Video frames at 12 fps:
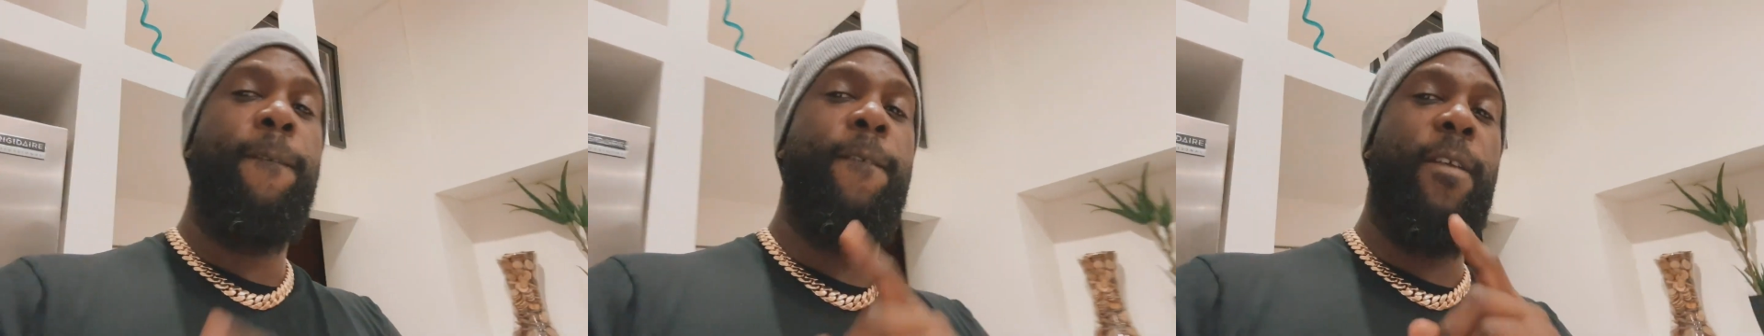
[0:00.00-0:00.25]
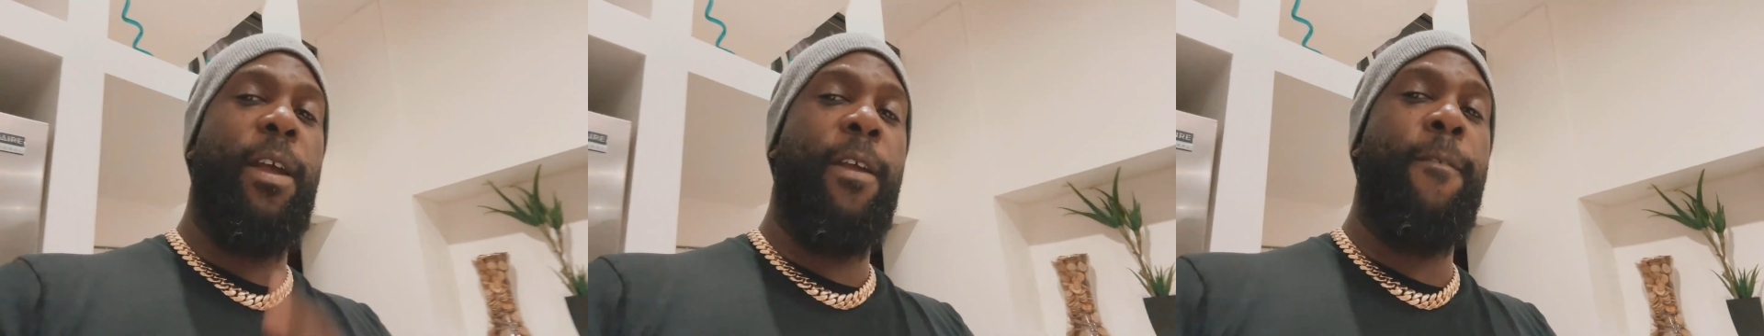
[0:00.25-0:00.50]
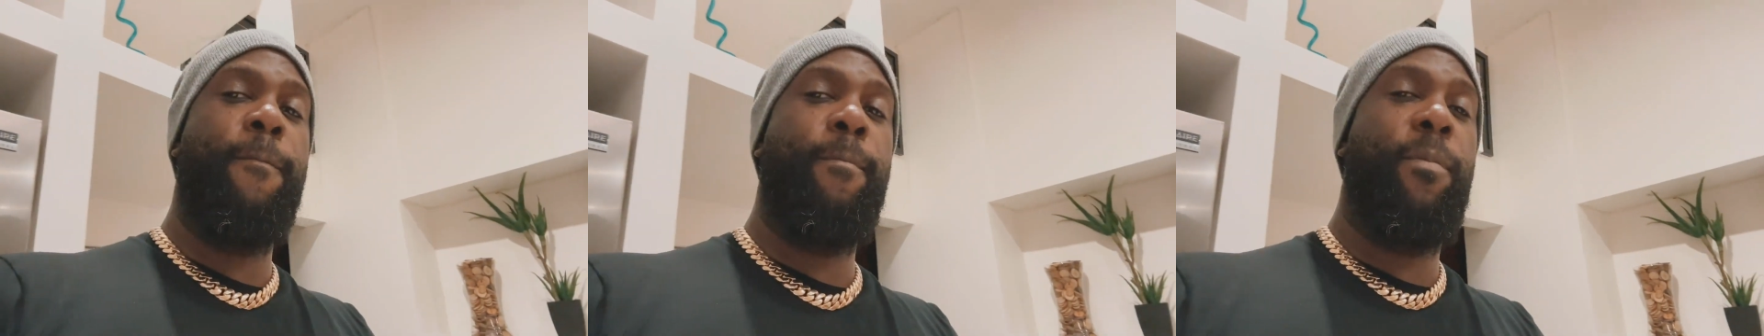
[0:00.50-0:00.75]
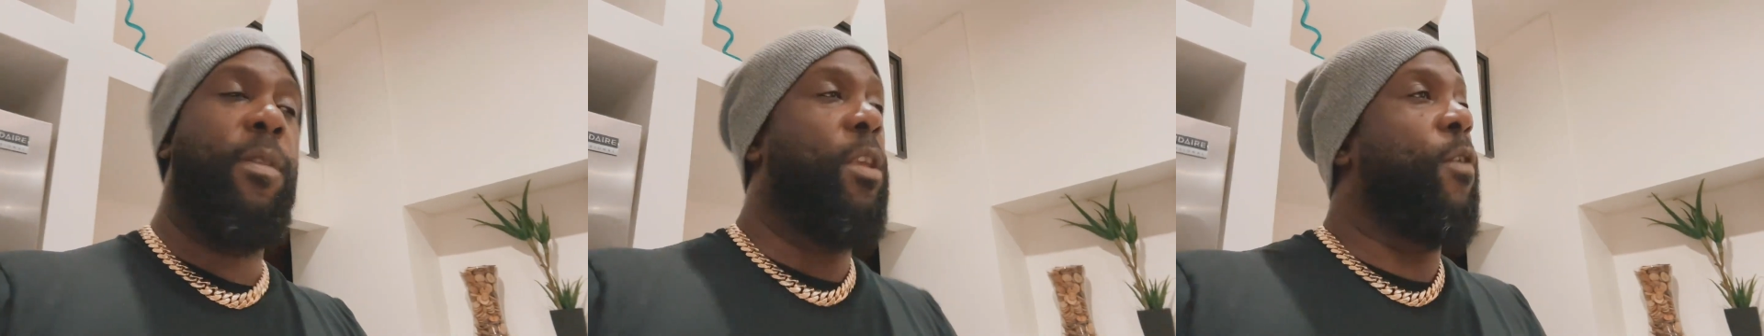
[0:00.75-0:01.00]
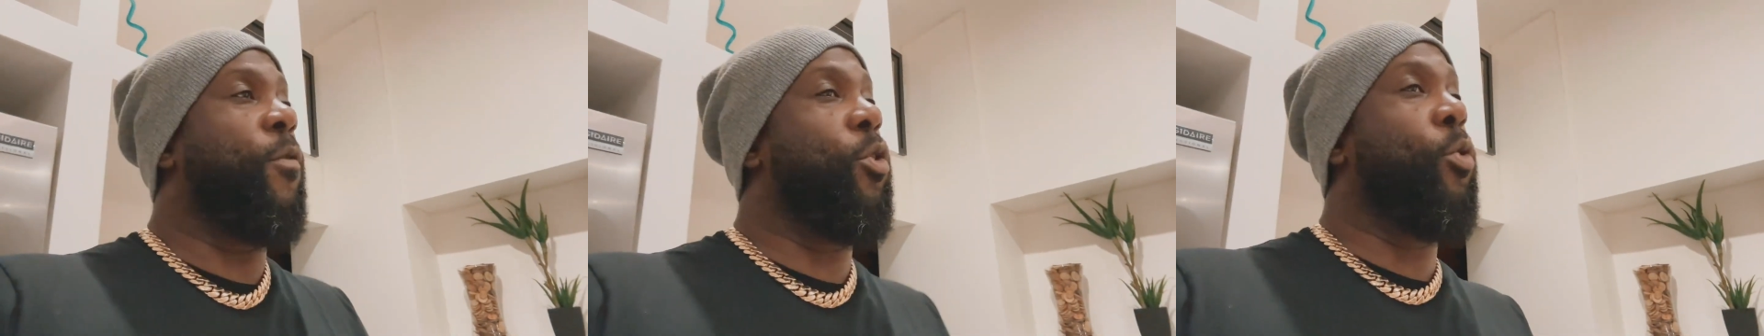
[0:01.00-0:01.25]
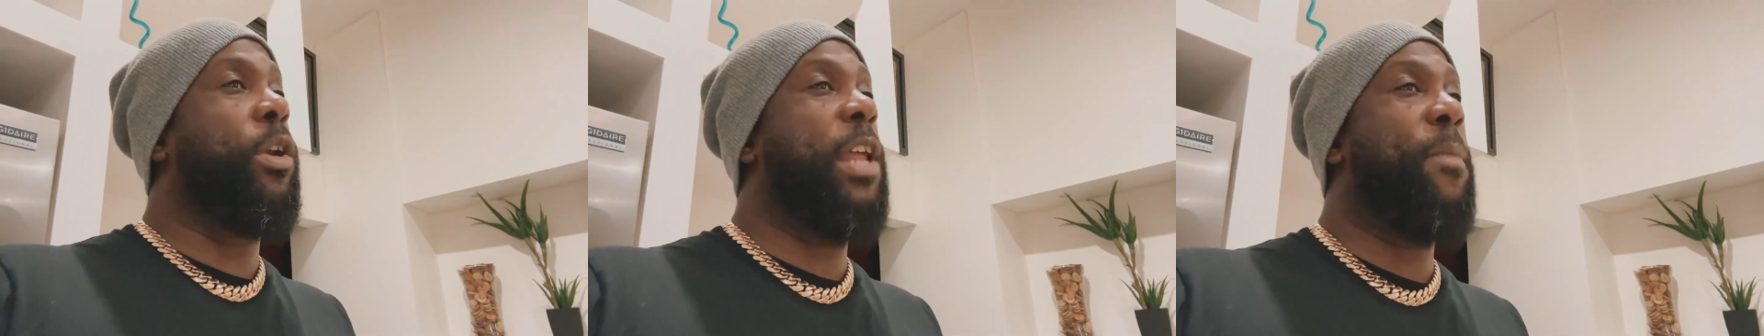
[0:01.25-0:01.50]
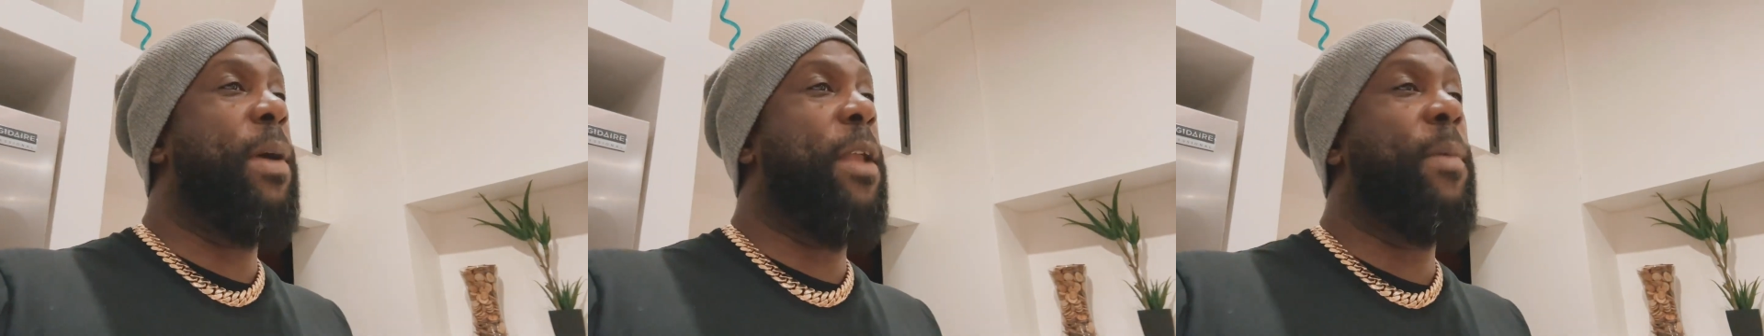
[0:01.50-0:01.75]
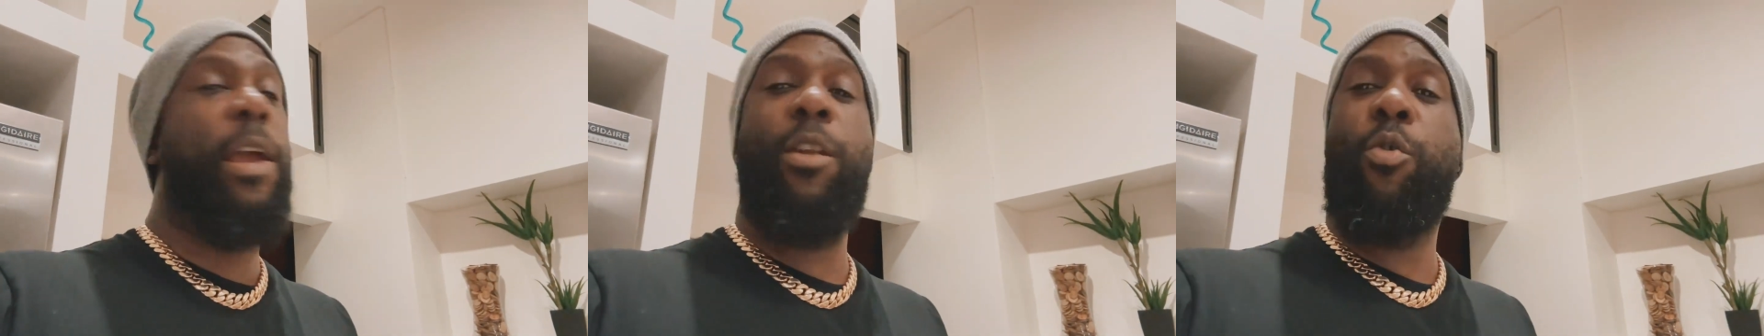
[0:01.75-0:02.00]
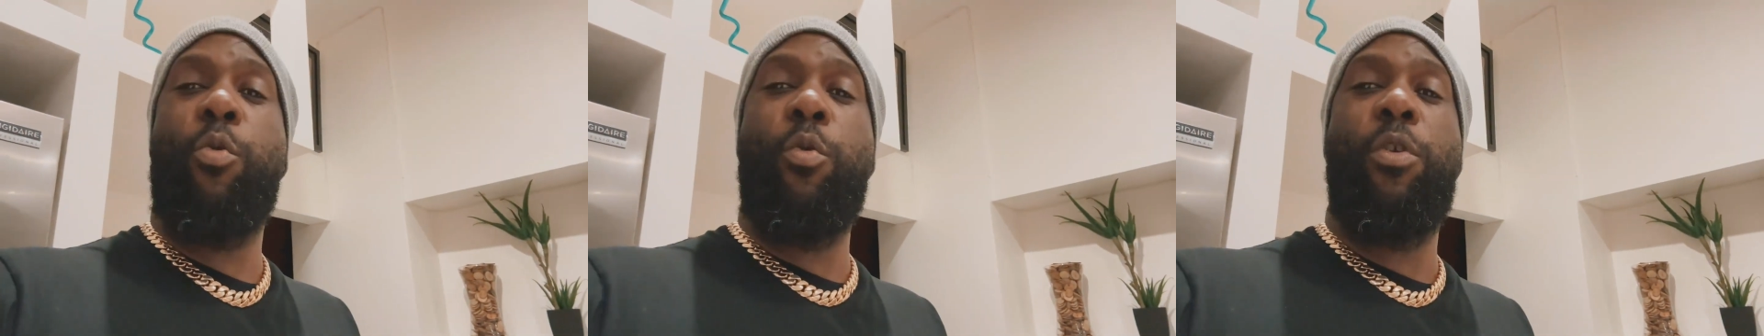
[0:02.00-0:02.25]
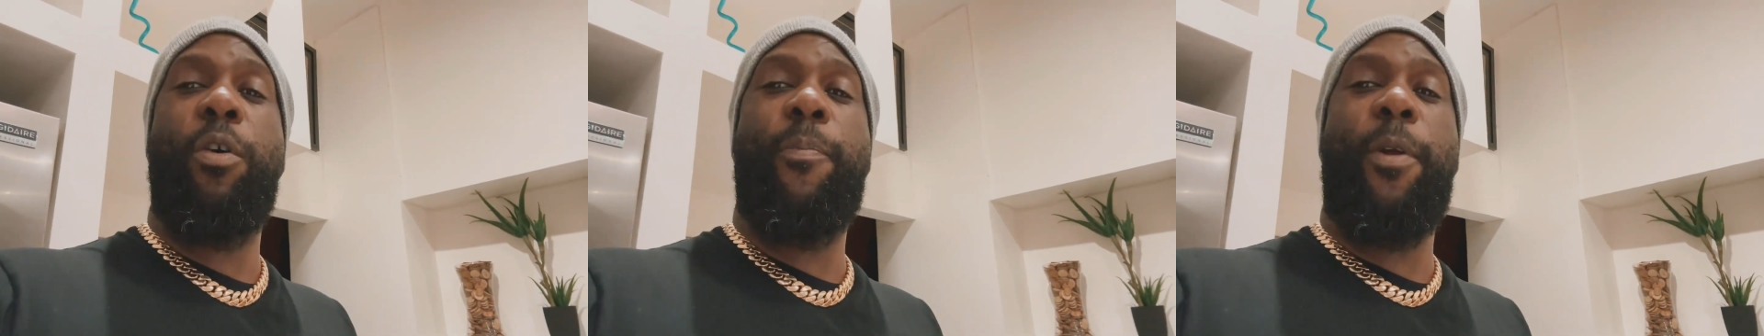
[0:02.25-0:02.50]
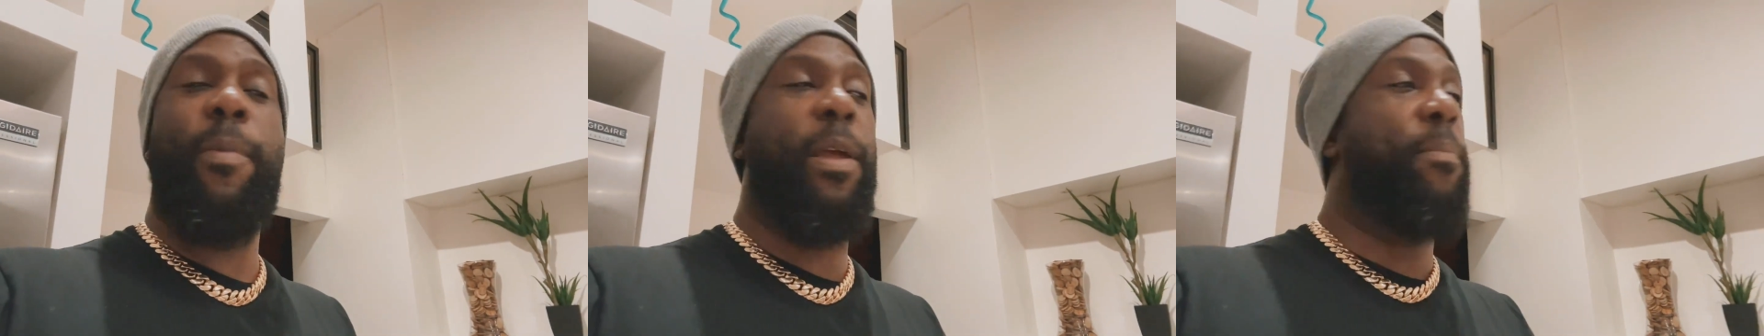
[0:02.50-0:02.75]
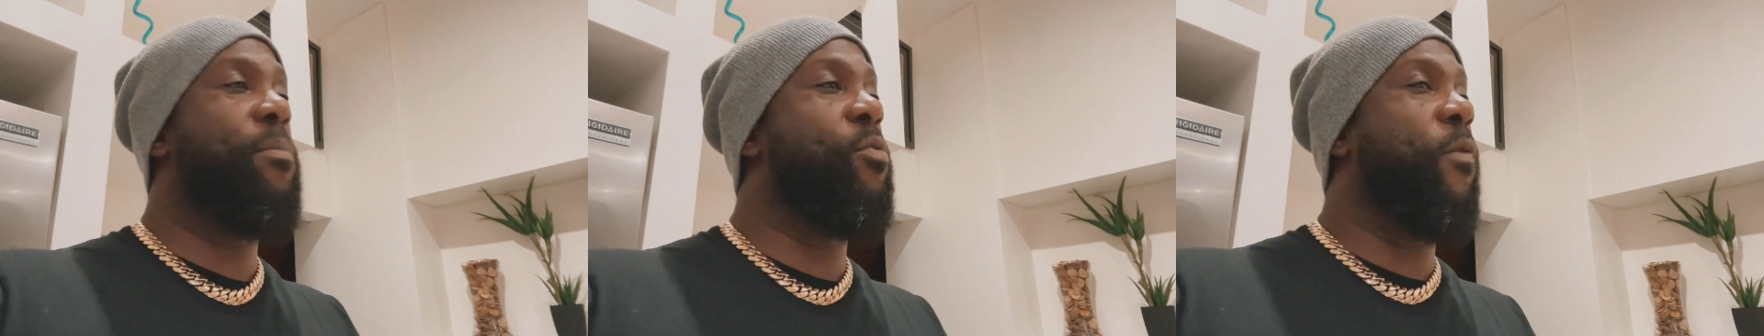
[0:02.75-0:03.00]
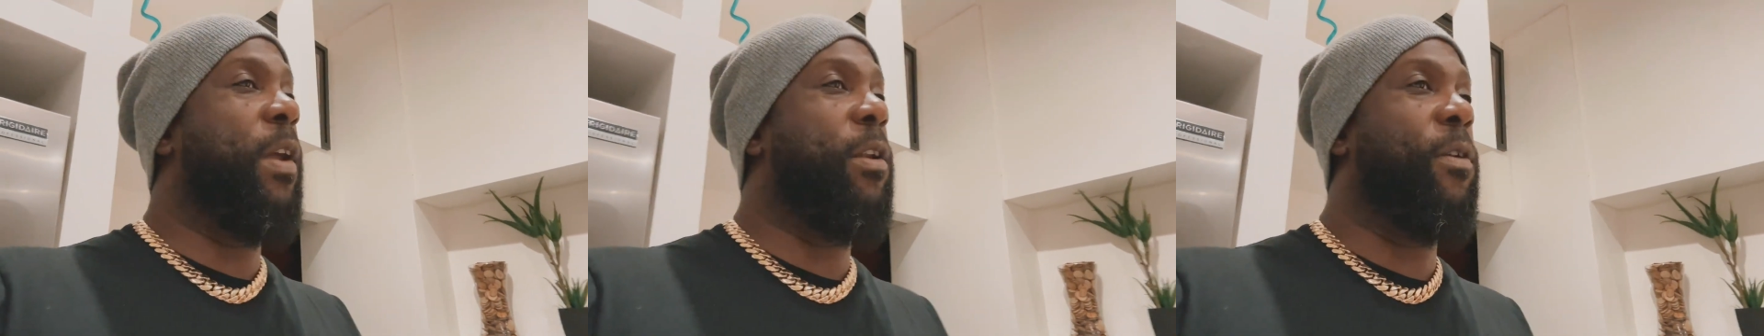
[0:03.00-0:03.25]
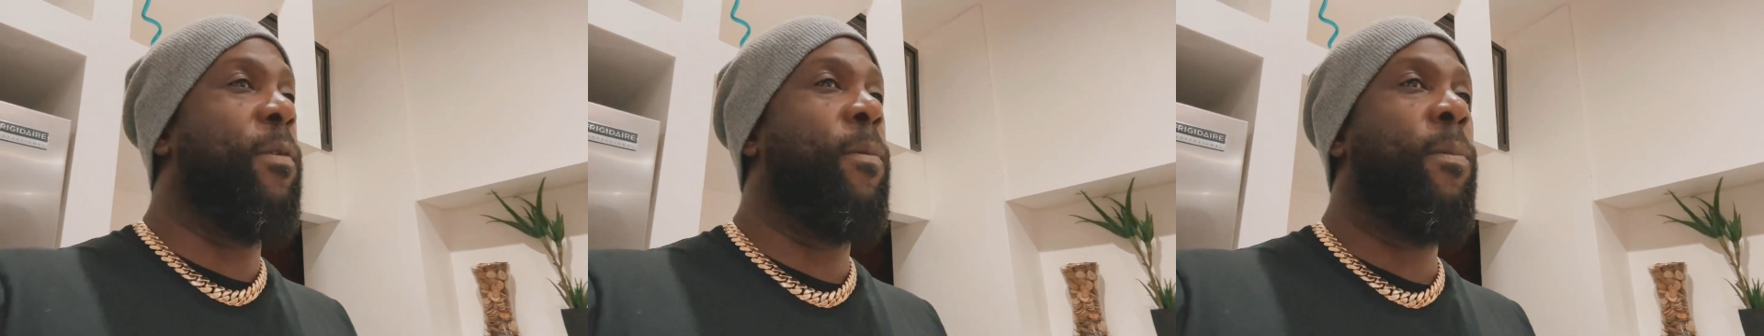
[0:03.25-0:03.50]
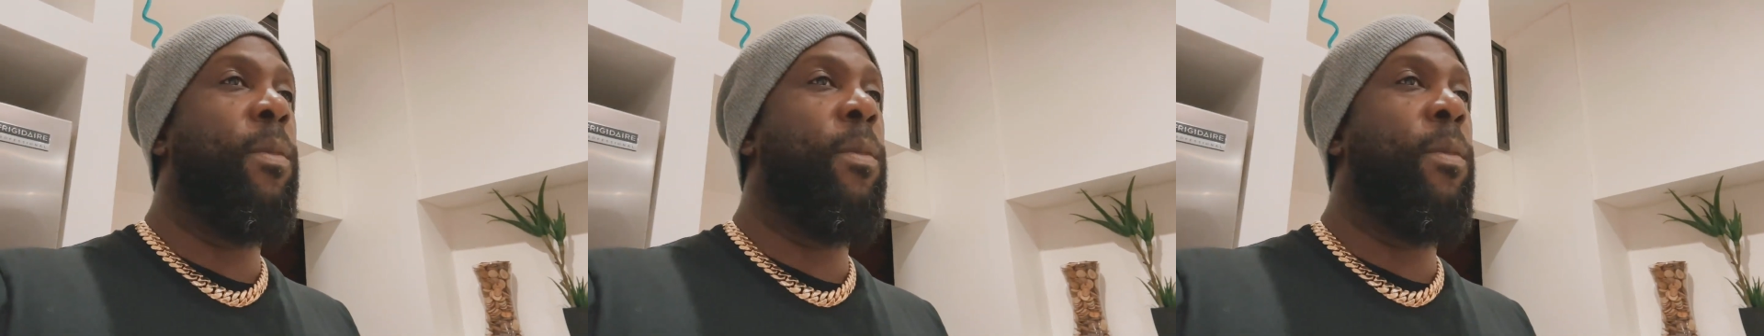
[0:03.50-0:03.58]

Right? If you don't want that bye-bye, cool, no problem, move along.